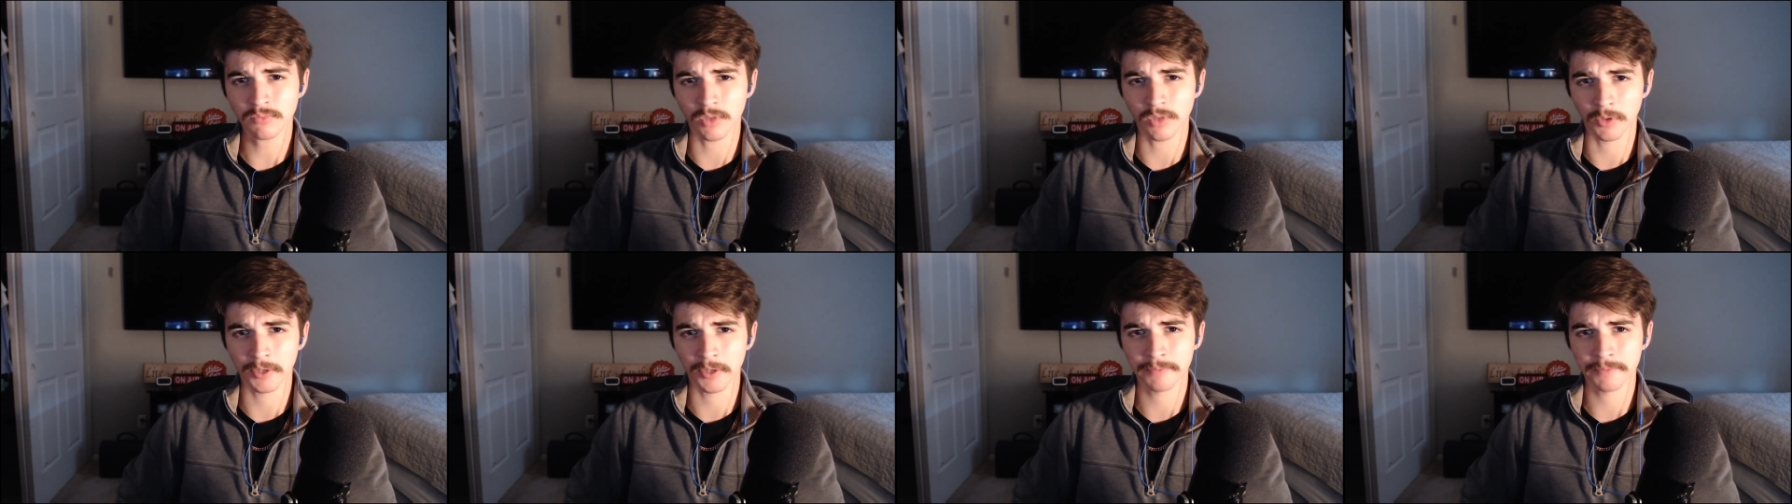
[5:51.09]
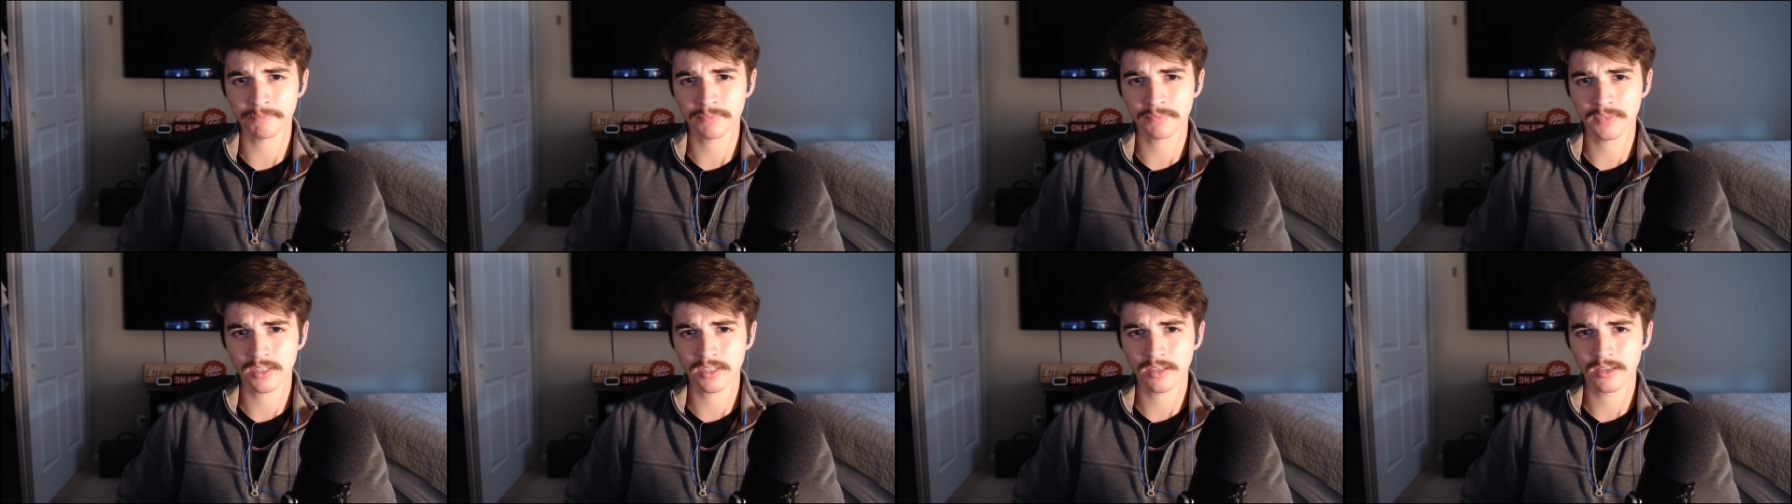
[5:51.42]
All right?
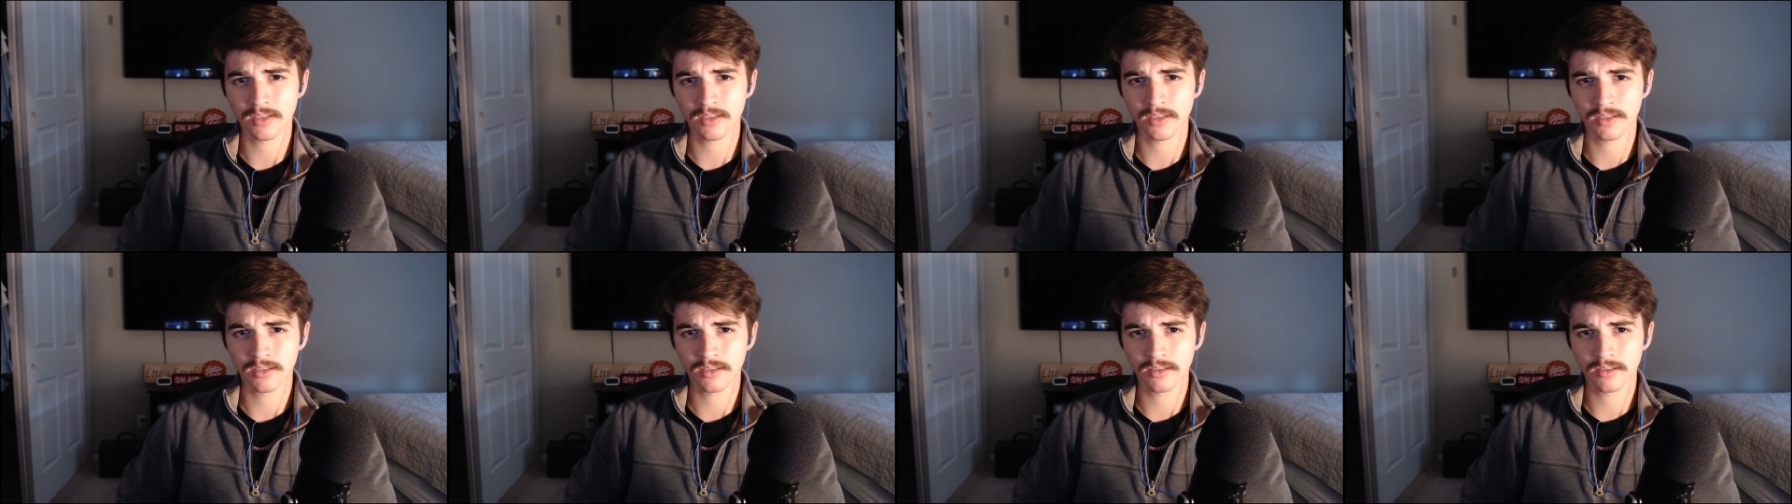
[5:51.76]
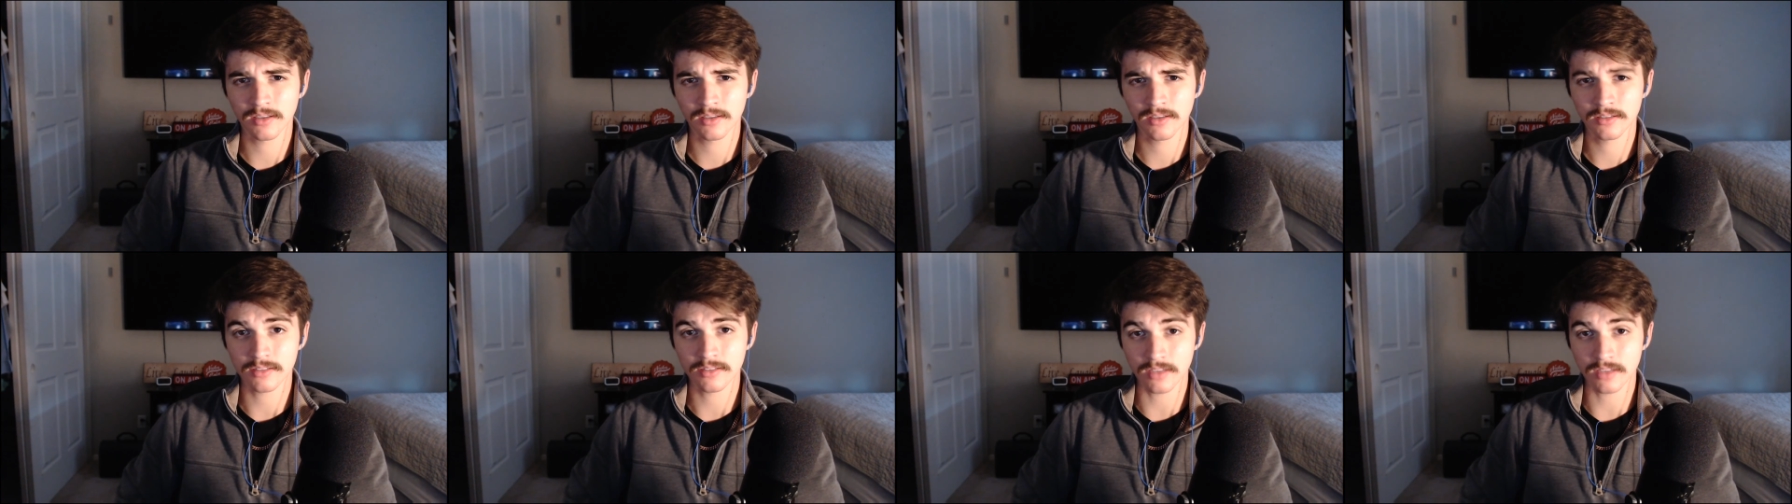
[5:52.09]

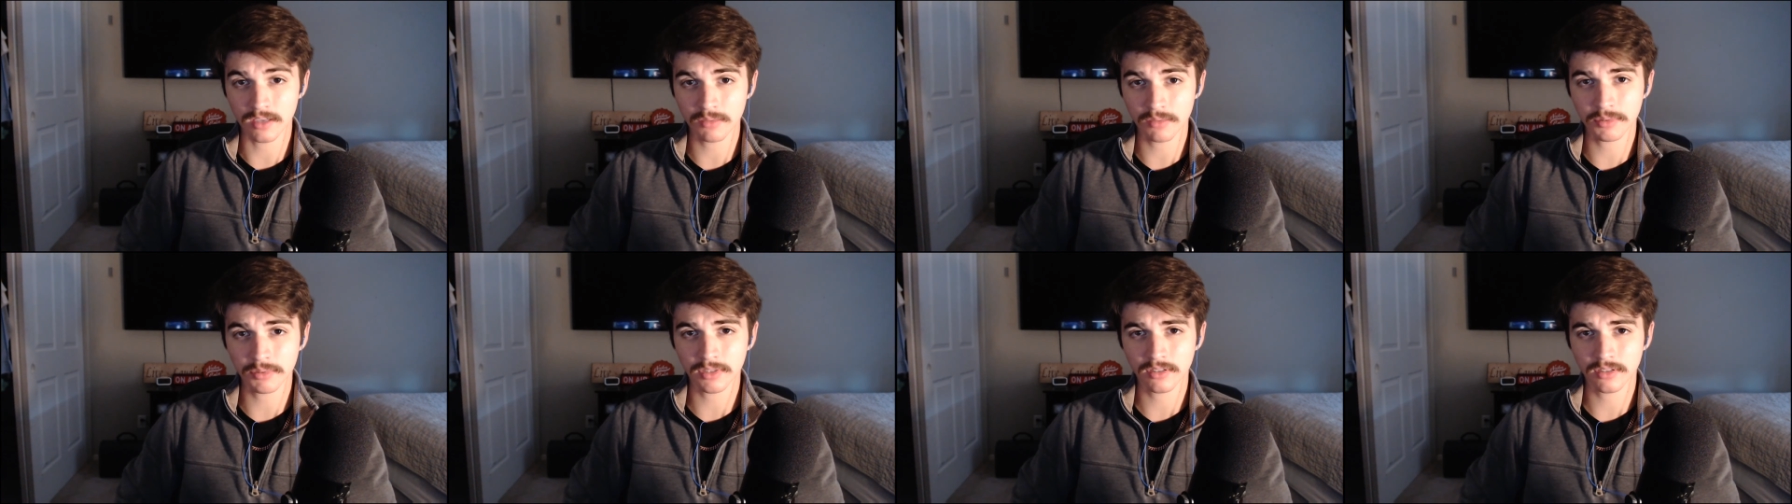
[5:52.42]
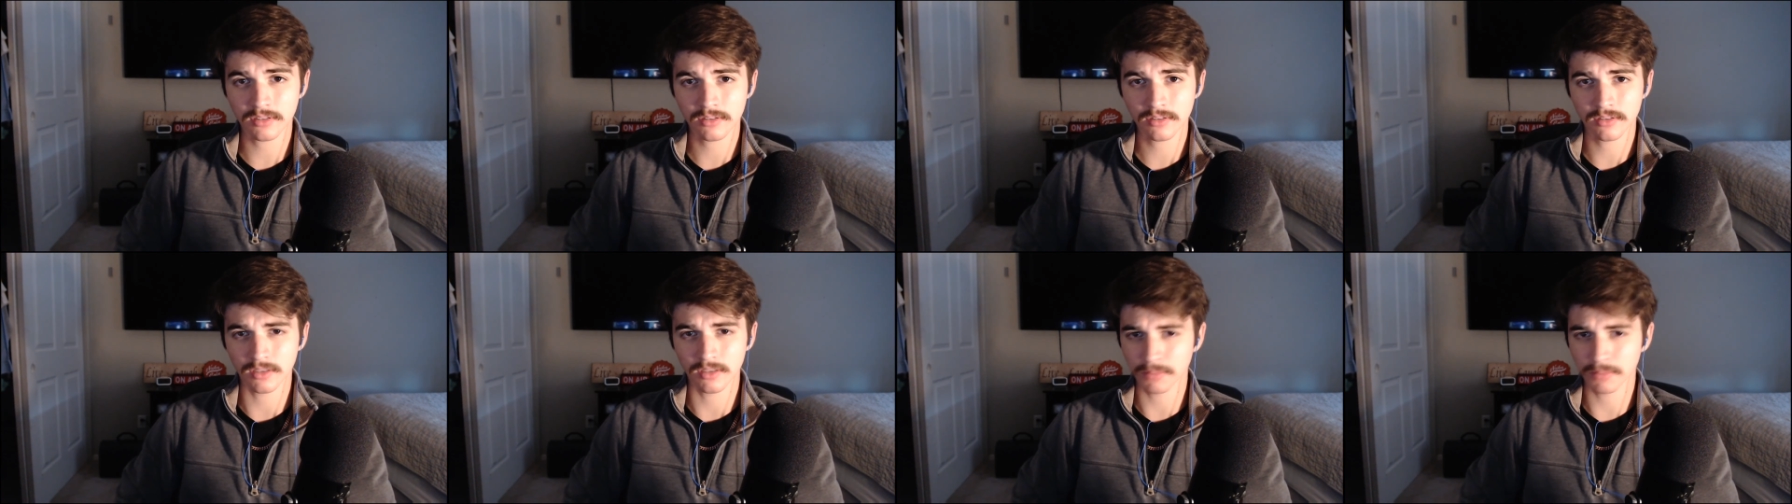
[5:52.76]
Stay
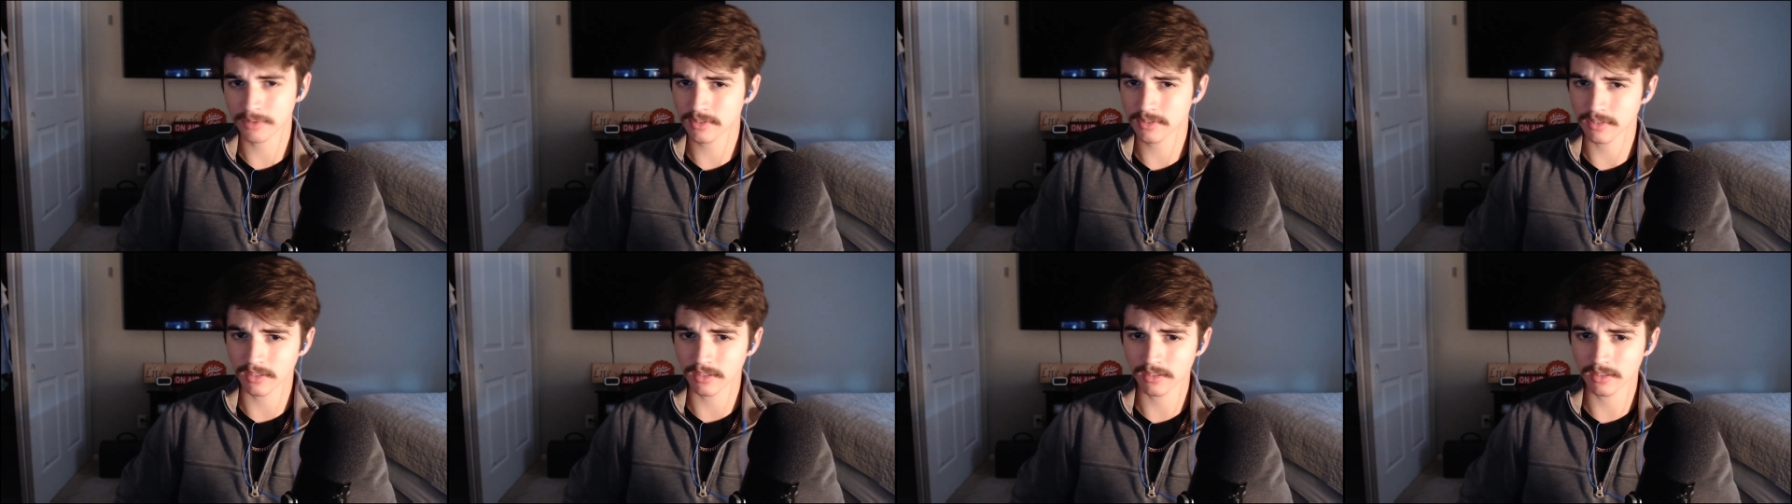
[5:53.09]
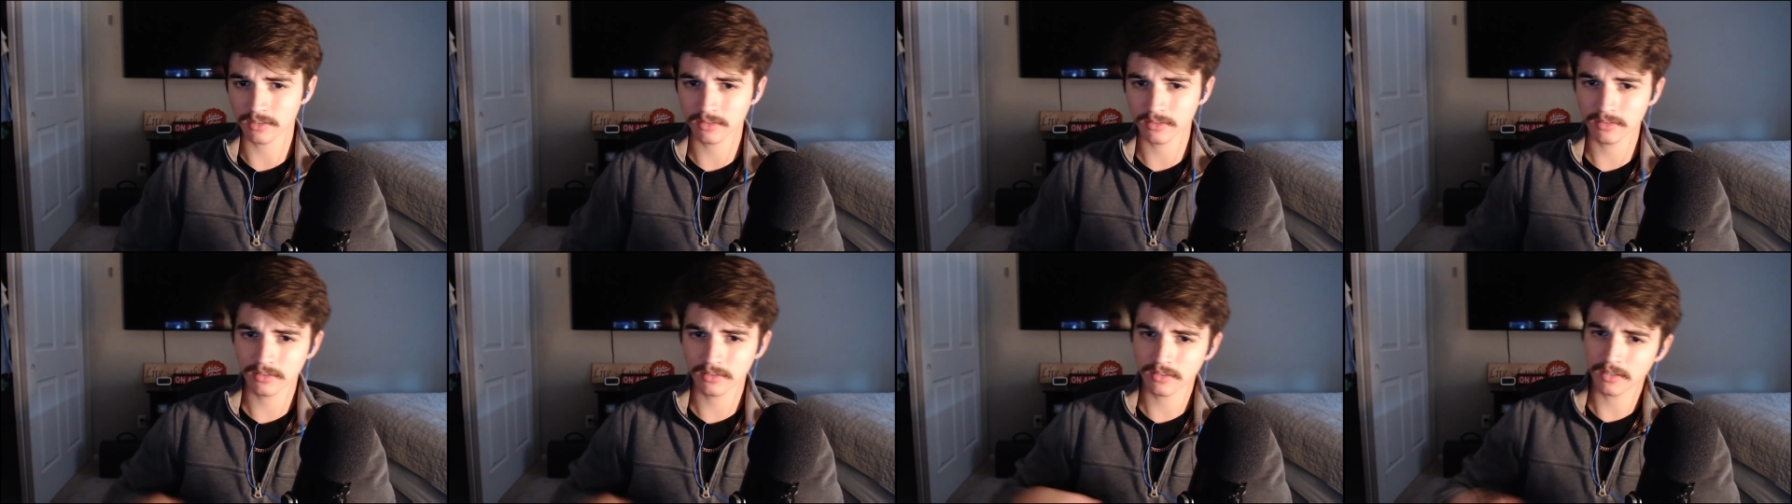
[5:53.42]
epic. Epic
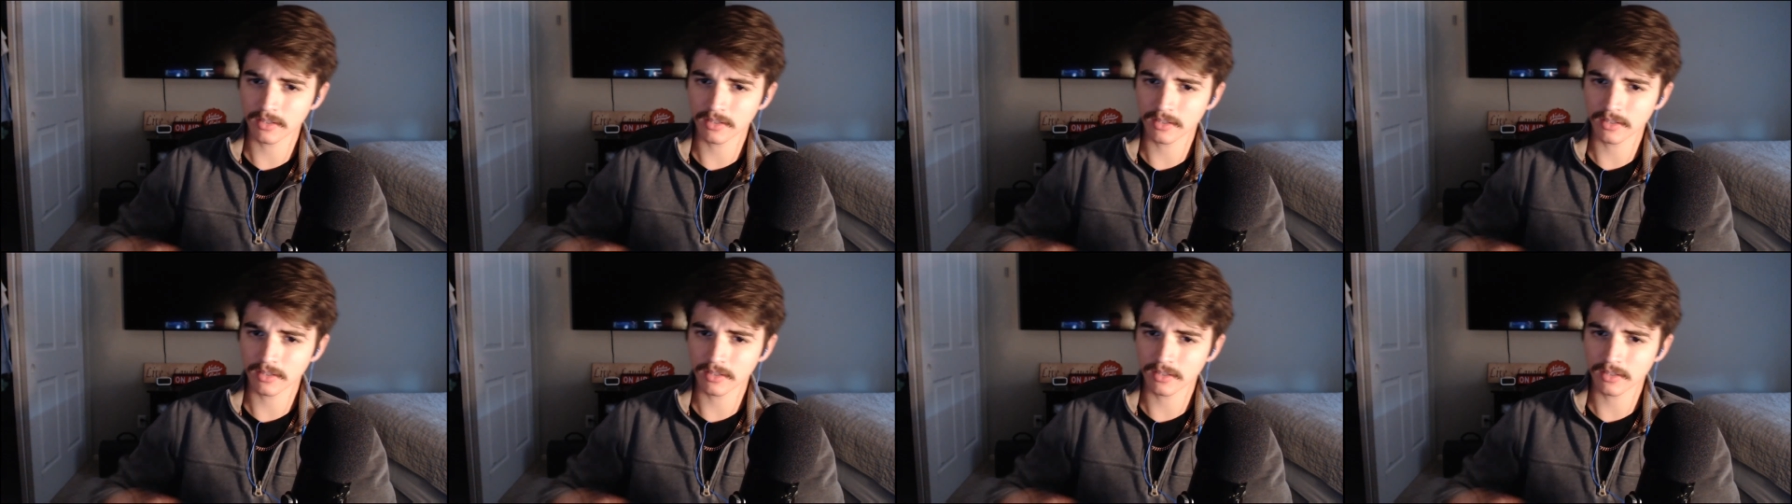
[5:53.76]
style.